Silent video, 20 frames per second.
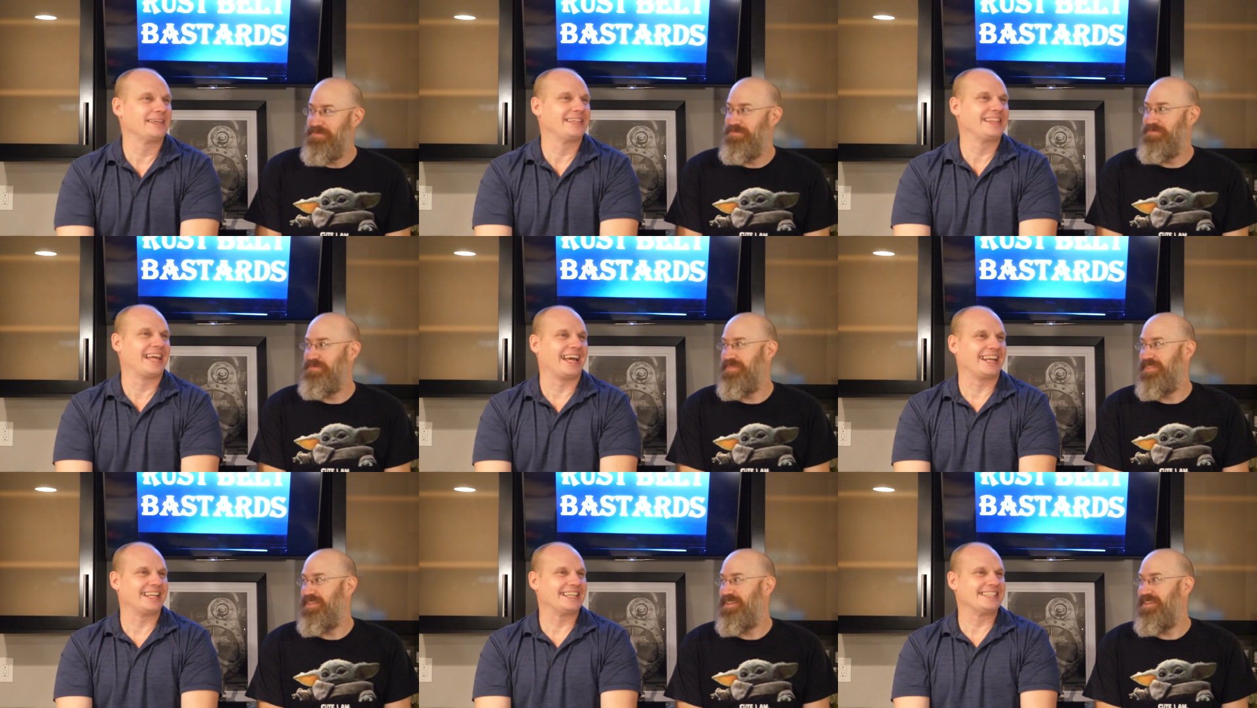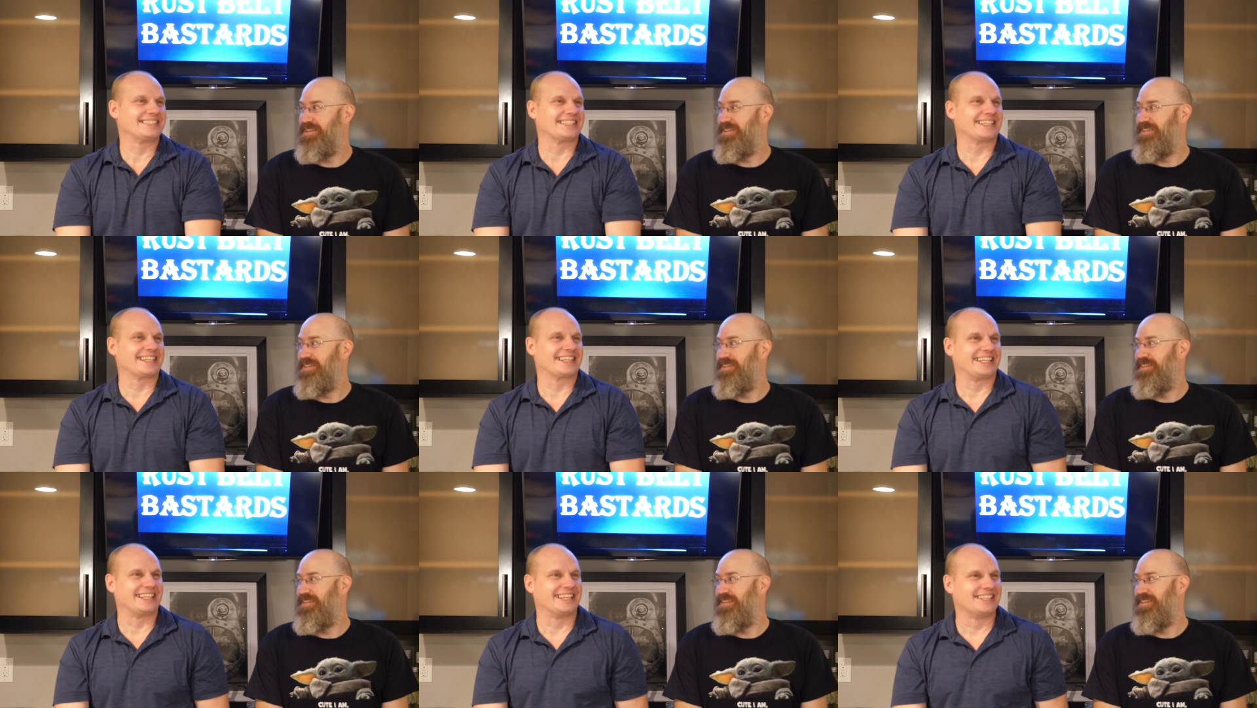Speaker 1: be that easy
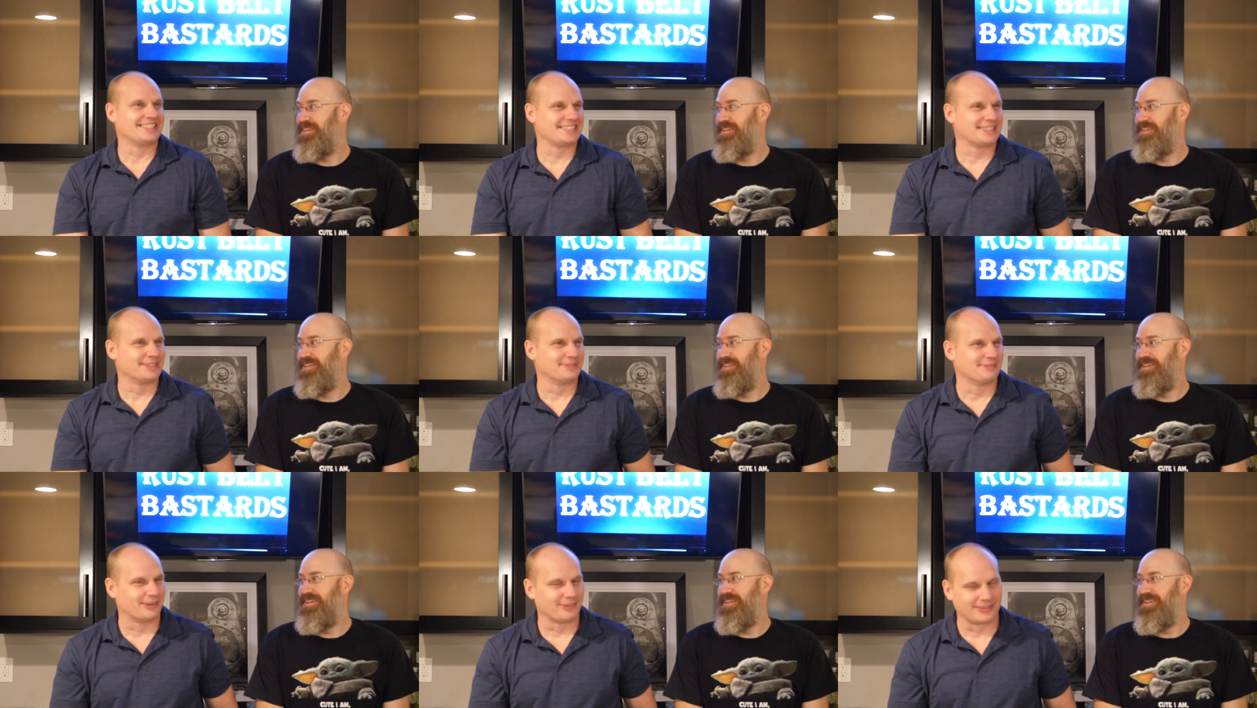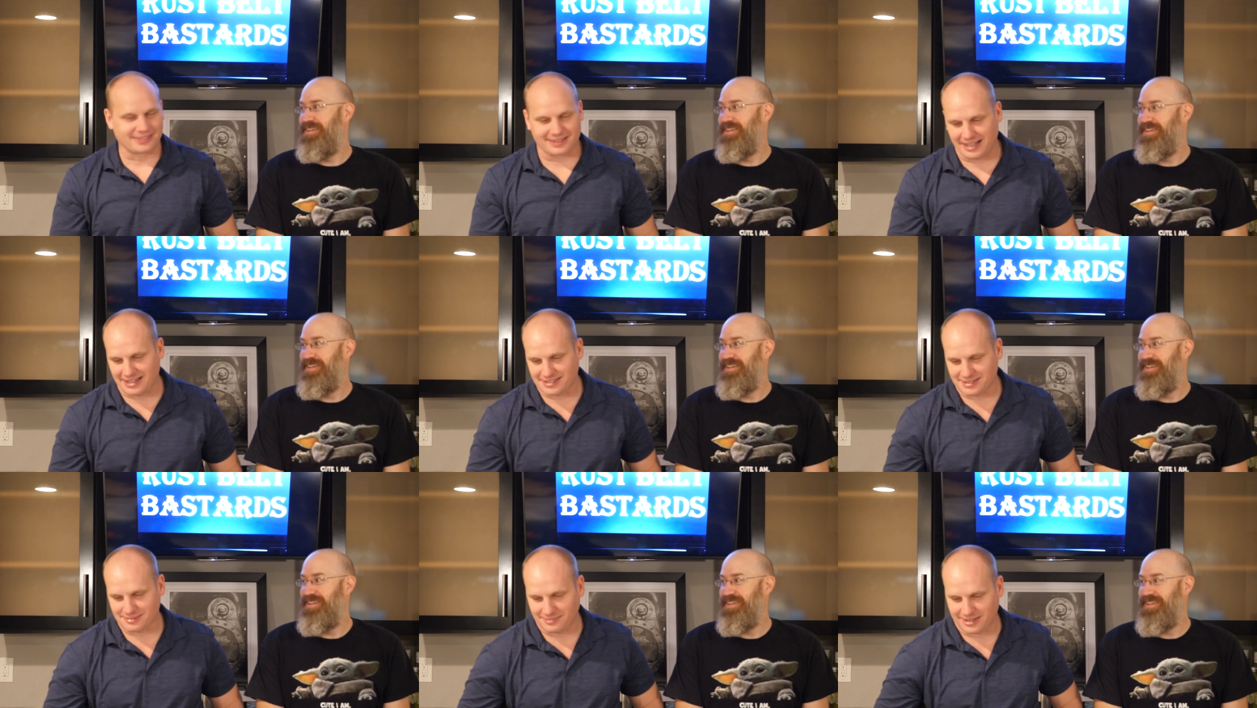to get into, but with
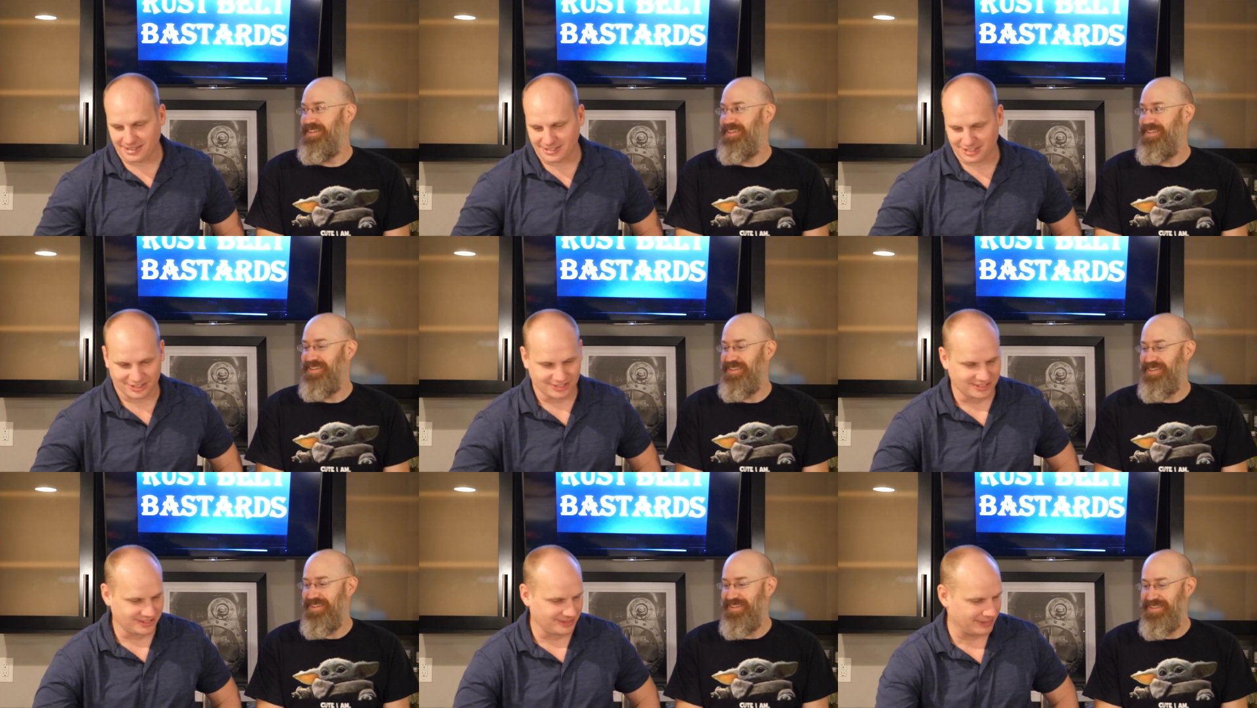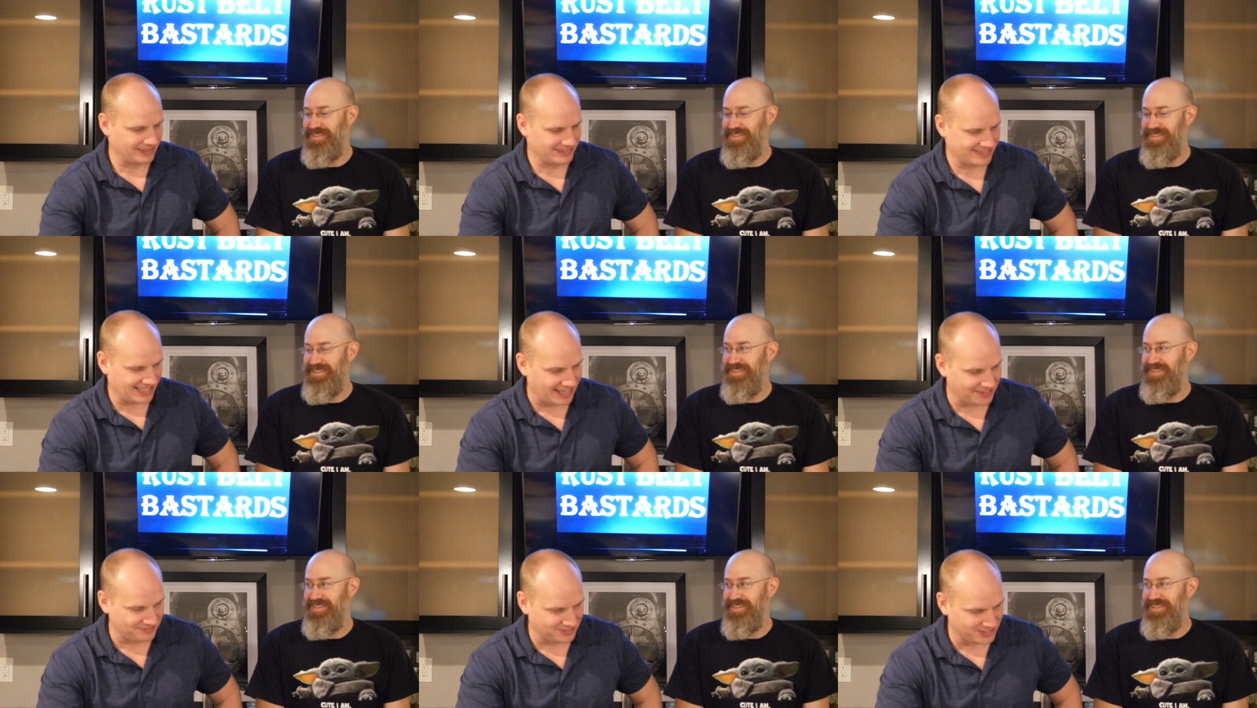as much as
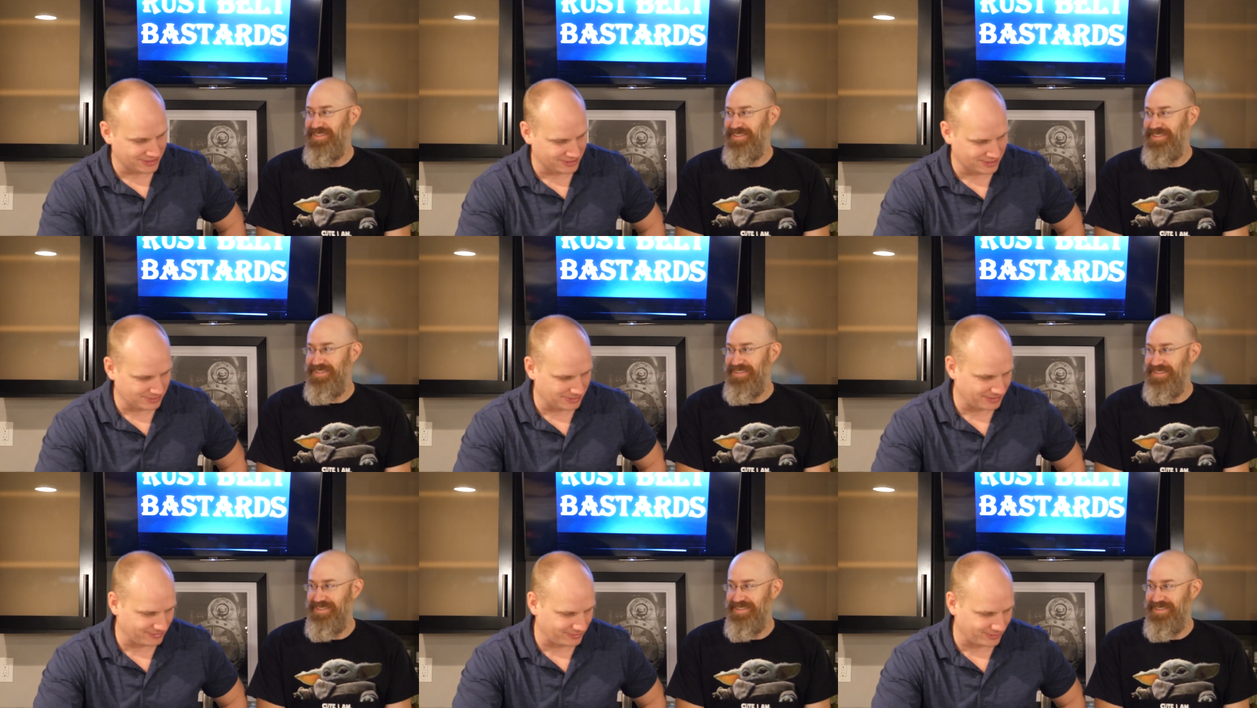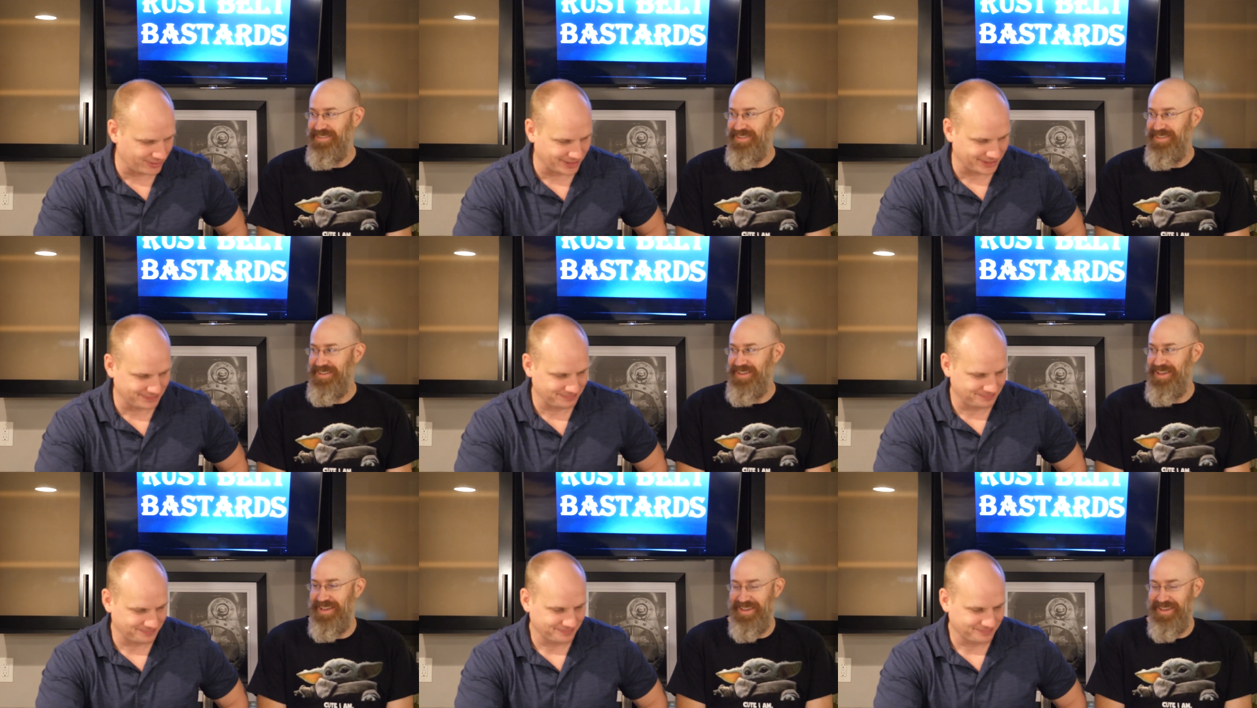I've used before.